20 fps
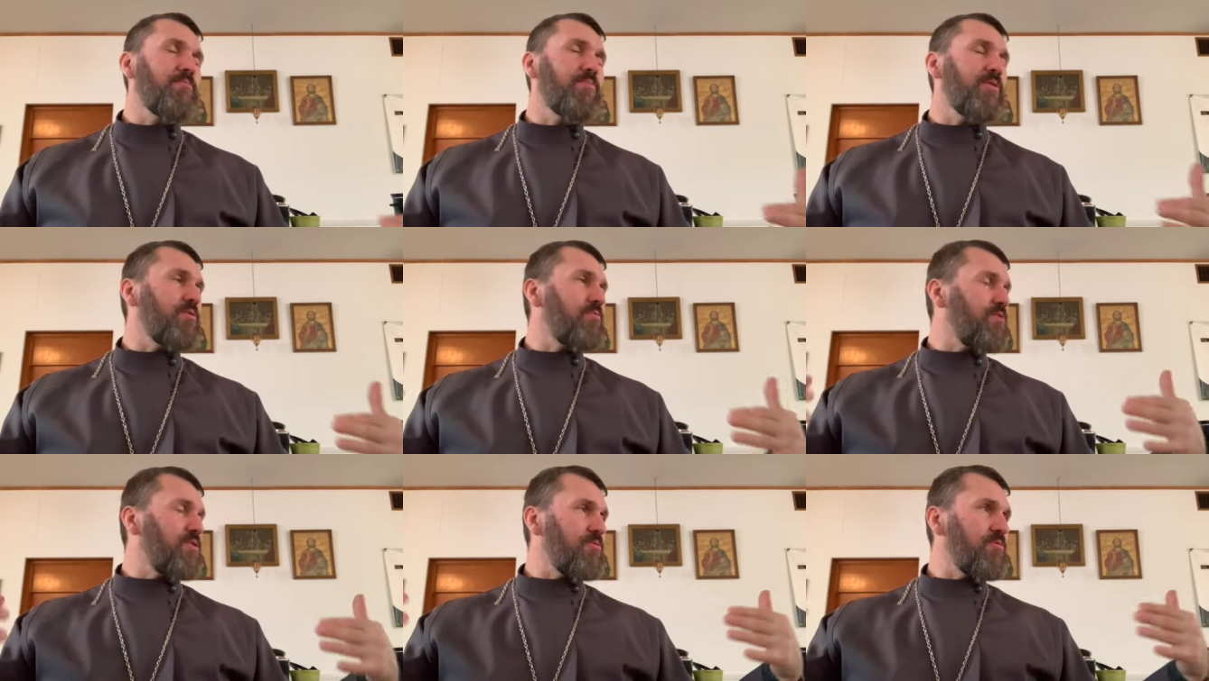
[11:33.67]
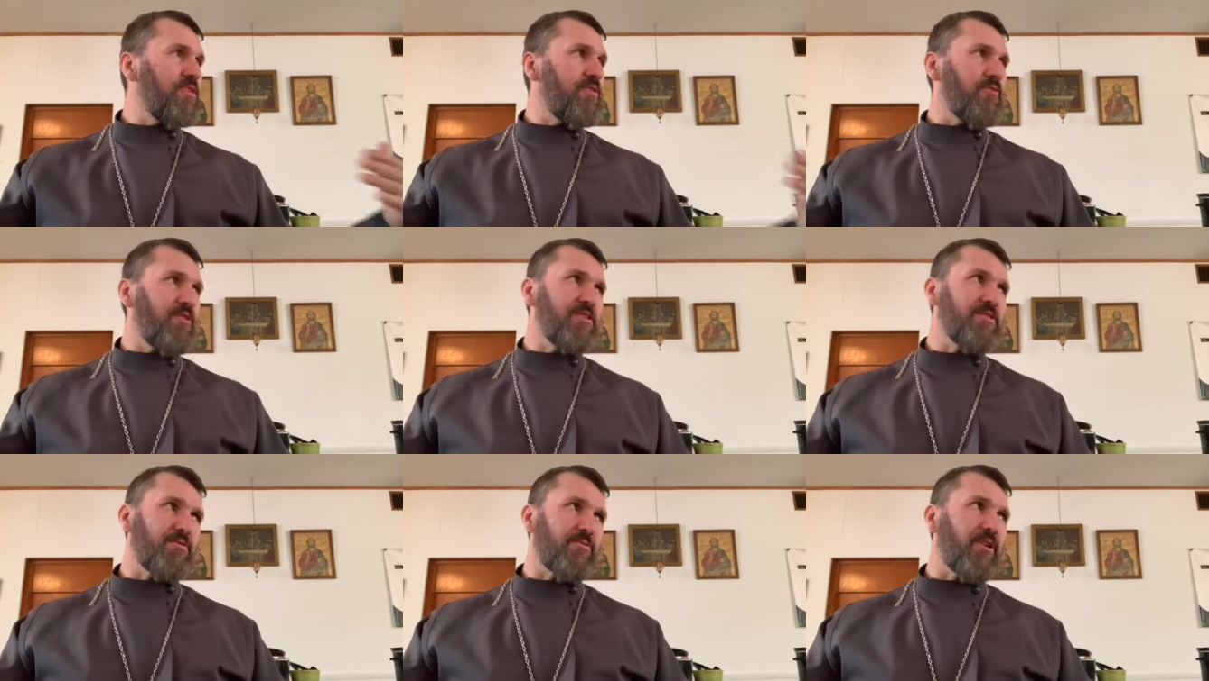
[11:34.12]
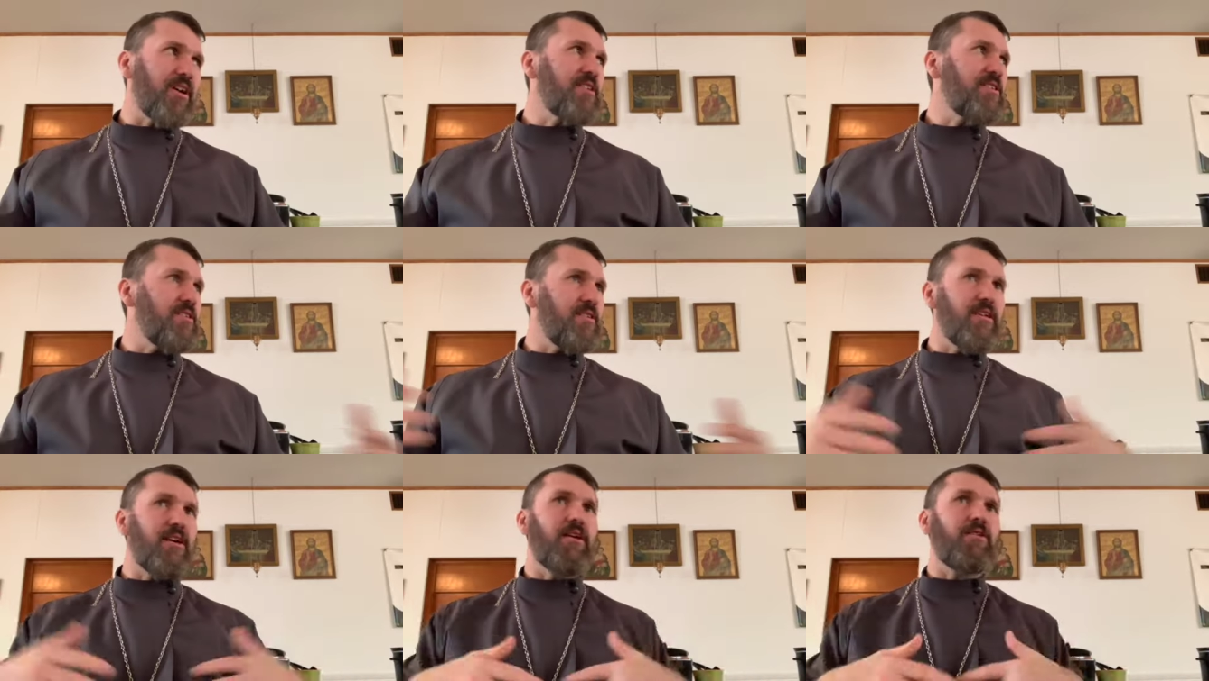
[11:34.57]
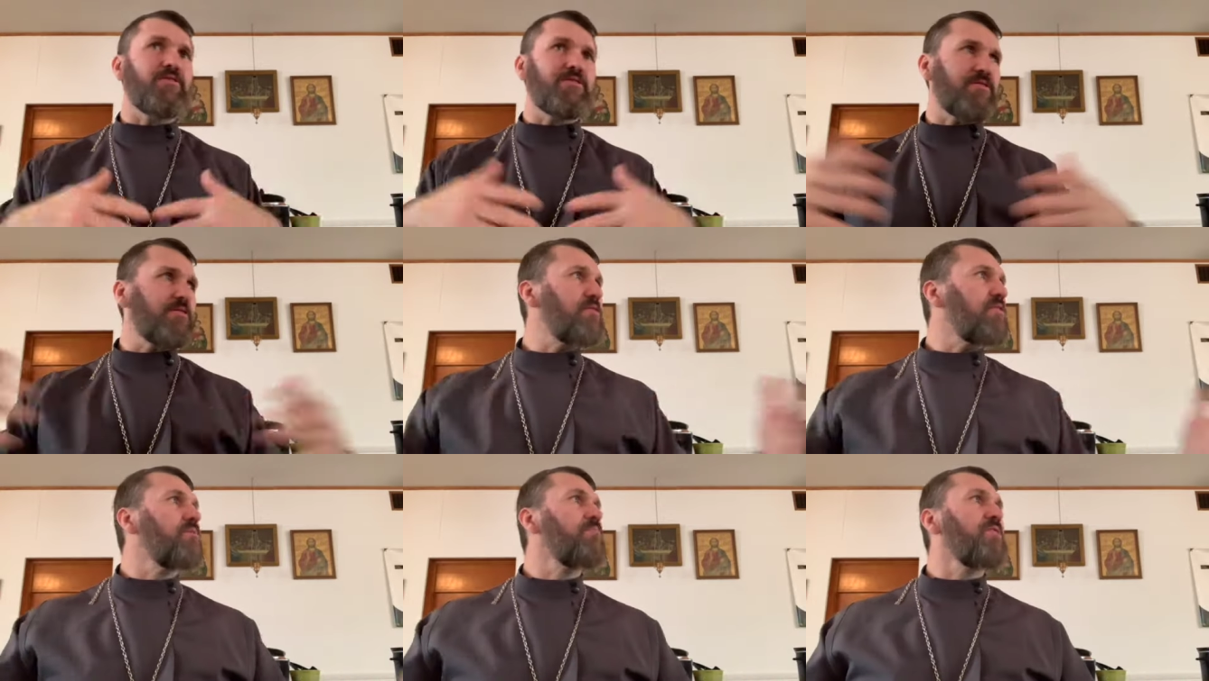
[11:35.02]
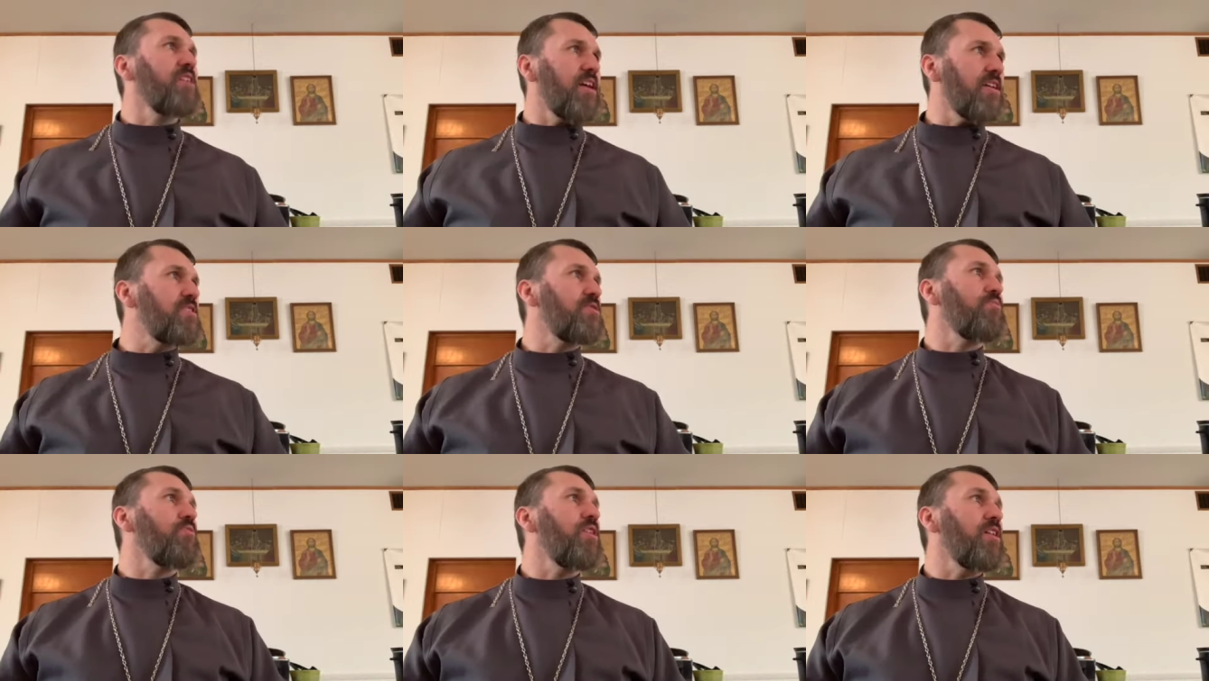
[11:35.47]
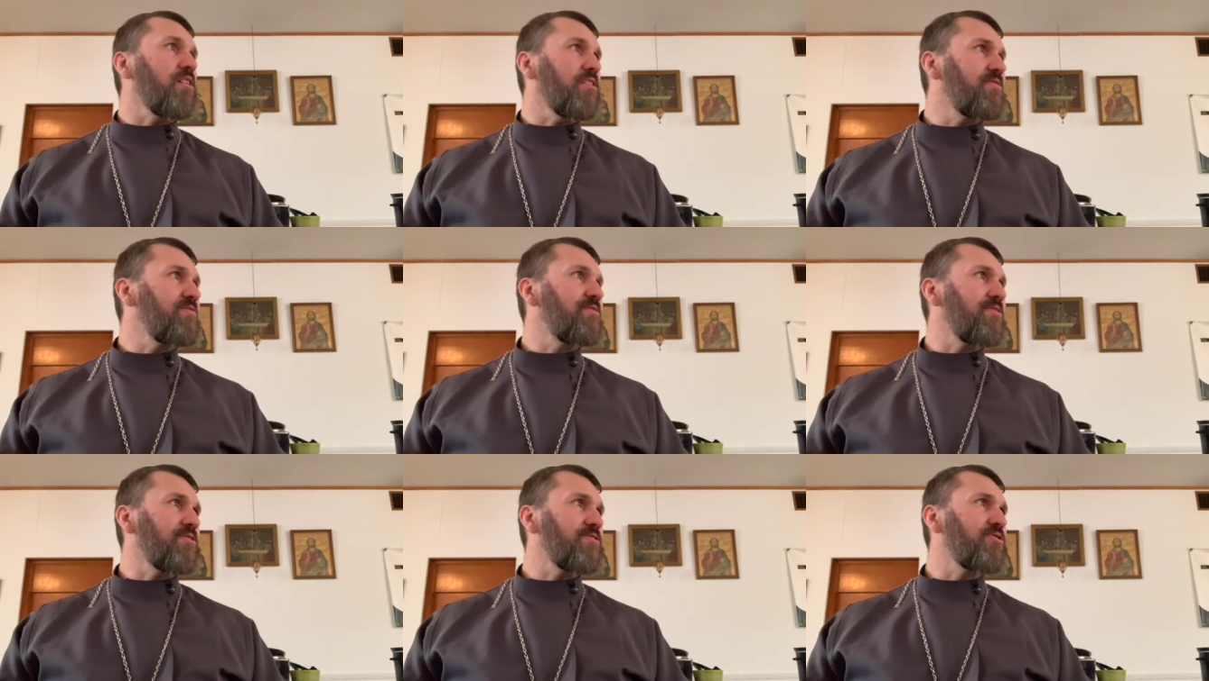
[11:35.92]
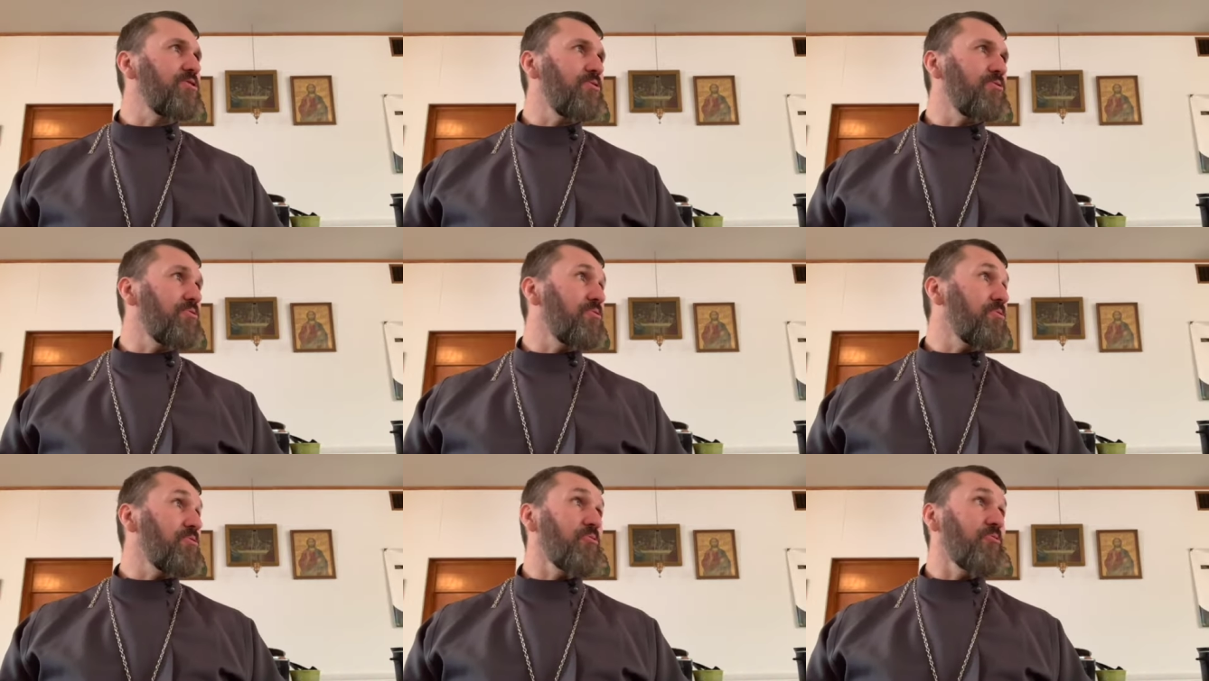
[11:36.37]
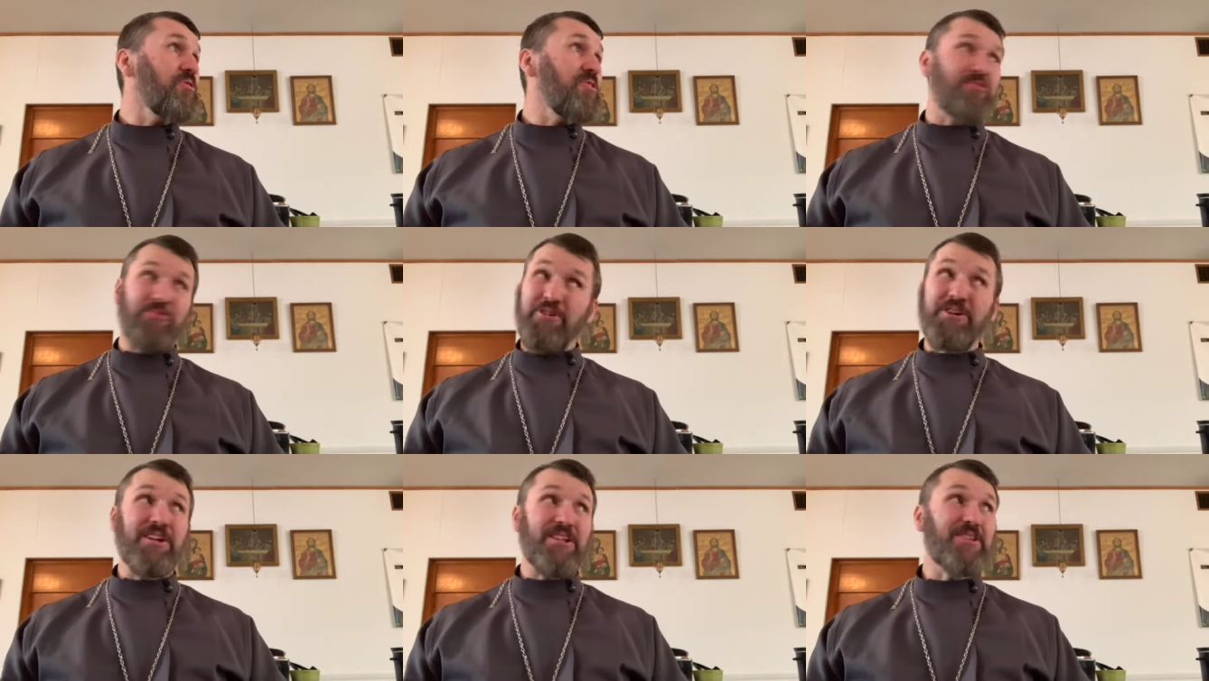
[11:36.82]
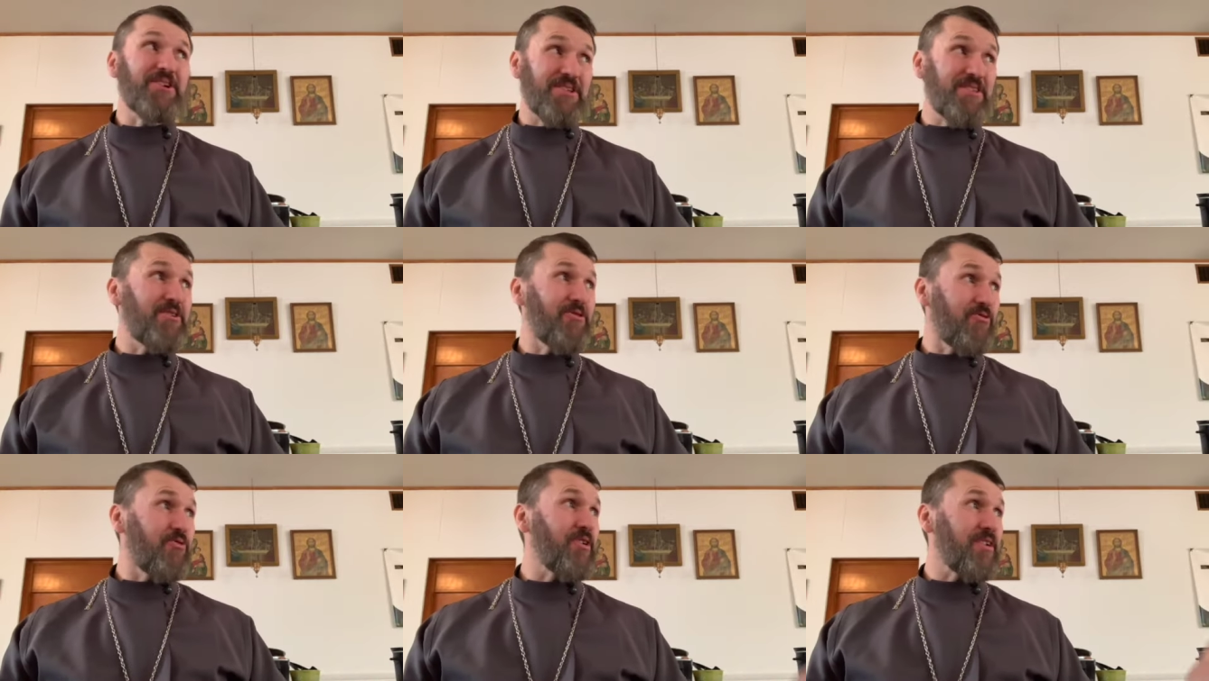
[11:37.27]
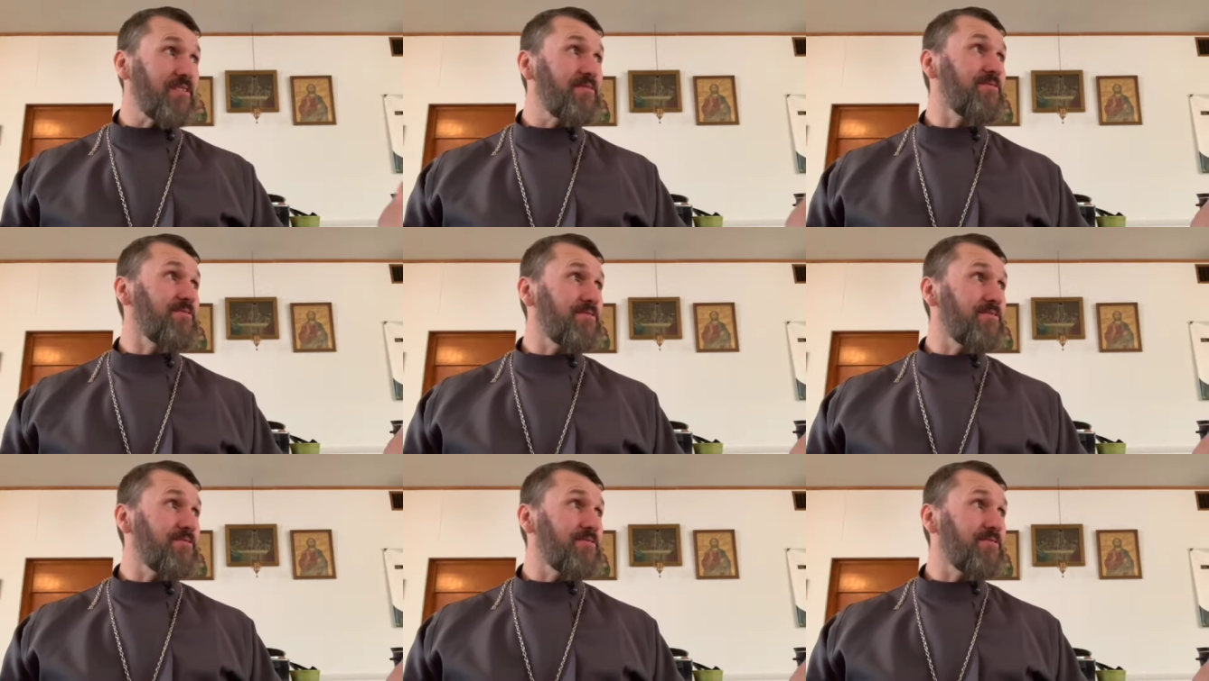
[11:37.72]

But when we are resurrected now, it's going to be as it was. And so we are going to look different.